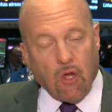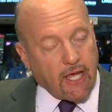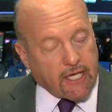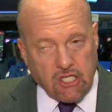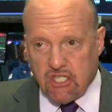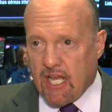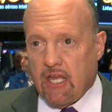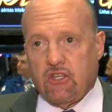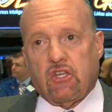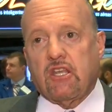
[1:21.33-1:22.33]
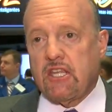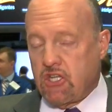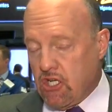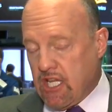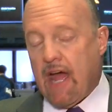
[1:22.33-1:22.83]
all I can say is you
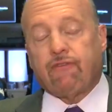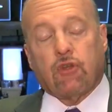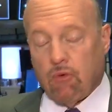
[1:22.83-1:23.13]
just have